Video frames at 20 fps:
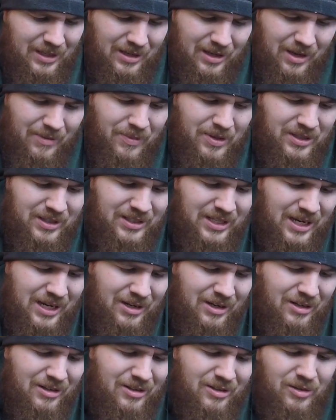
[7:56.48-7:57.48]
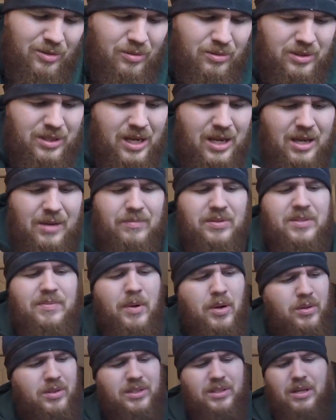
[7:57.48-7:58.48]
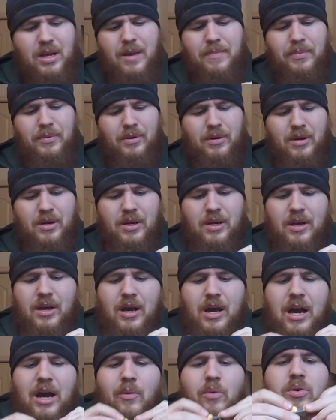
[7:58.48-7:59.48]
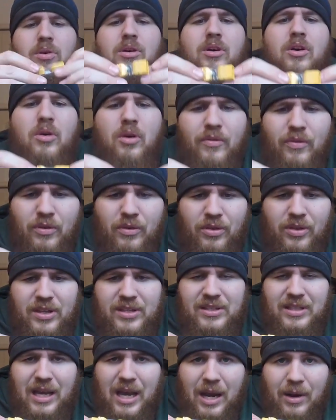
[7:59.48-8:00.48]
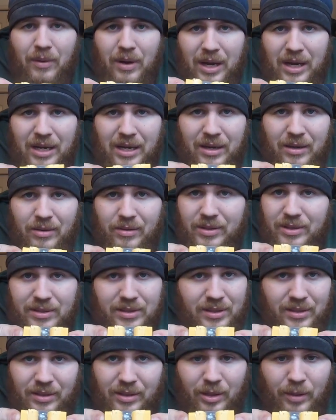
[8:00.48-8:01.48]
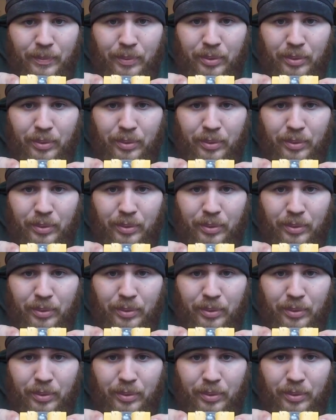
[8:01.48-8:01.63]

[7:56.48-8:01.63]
I've been saying it this whole time. Smoke stopper. We'll go over this guy right here. This is a little